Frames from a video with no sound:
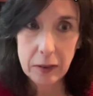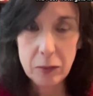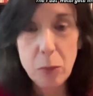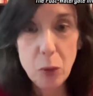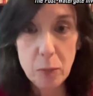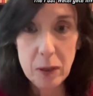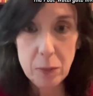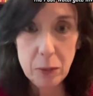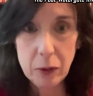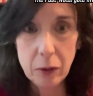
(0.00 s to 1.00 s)
more
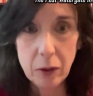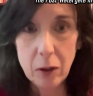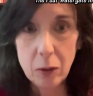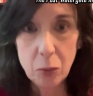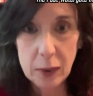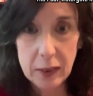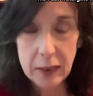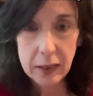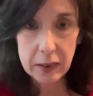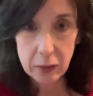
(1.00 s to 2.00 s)
people are
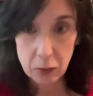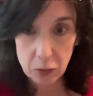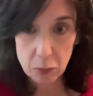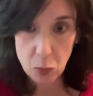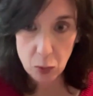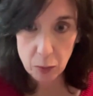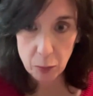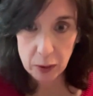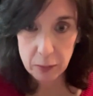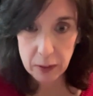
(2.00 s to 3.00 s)
reading and there's more
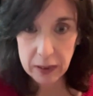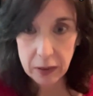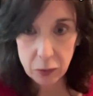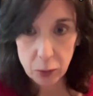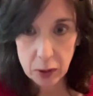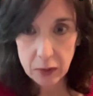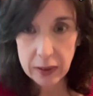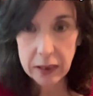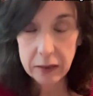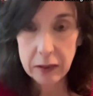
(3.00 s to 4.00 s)
print media
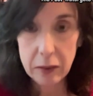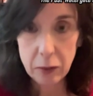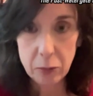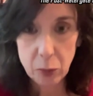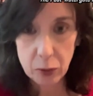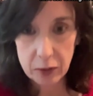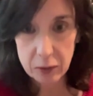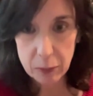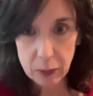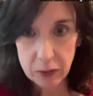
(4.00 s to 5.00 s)
circulating, then there's more
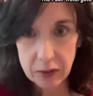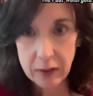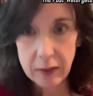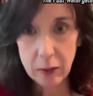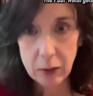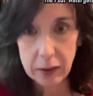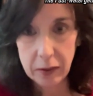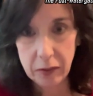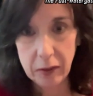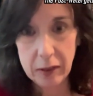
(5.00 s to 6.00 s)
conspiracy
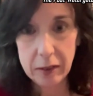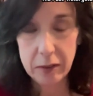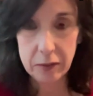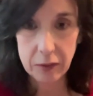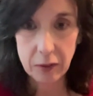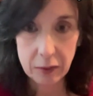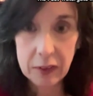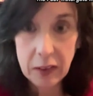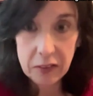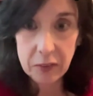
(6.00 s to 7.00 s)
theories. And
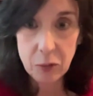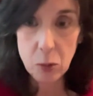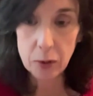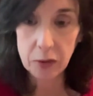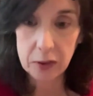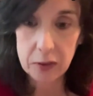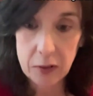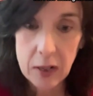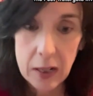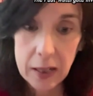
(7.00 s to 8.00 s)
yes, of course,
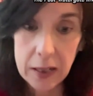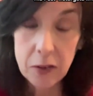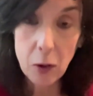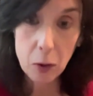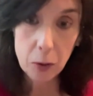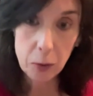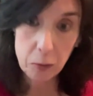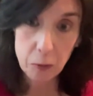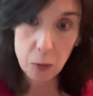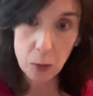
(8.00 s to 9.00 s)
it's harder
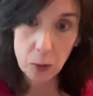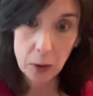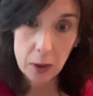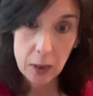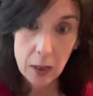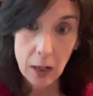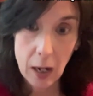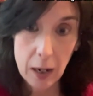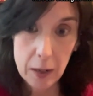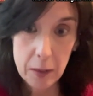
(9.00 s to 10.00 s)
for
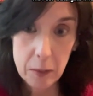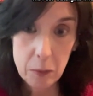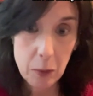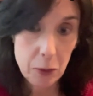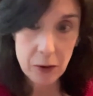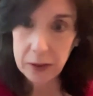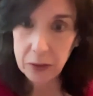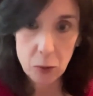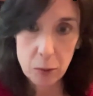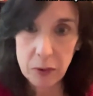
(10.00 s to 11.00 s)
marginalized
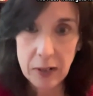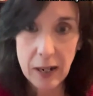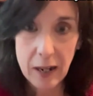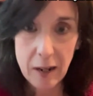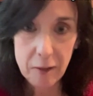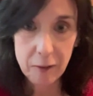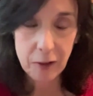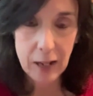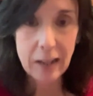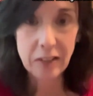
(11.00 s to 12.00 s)
groups to have
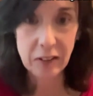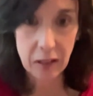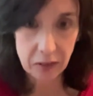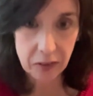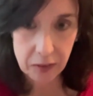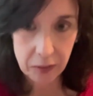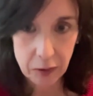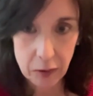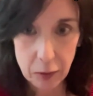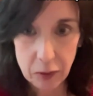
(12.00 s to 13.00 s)
access
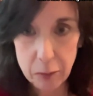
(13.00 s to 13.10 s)
to those